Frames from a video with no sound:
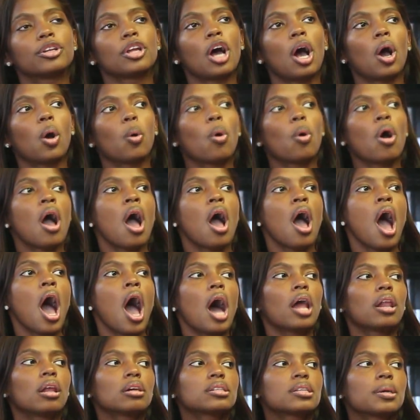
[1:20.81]
Now,
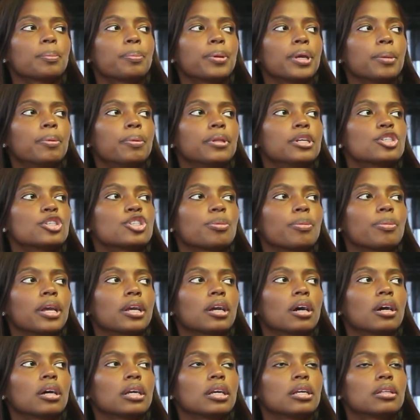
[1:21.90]
a lot of people in
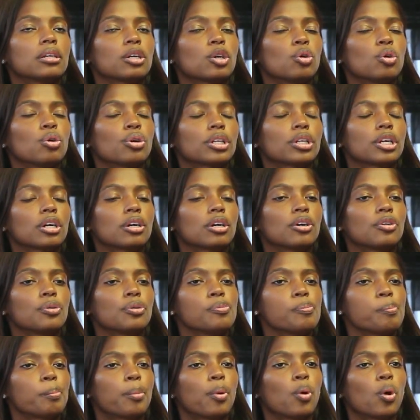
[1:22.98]
Jamaica either cook their
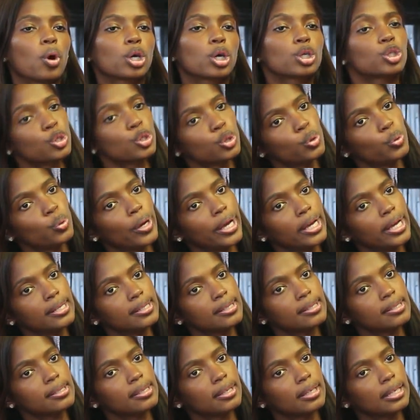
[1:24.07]
pork 2
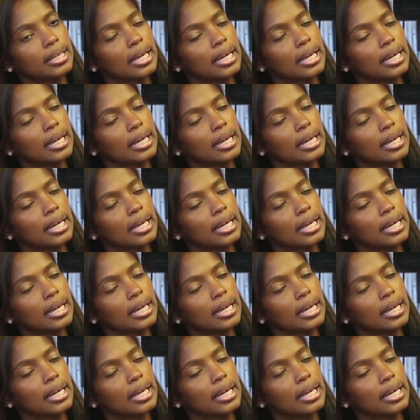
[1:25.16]
ways.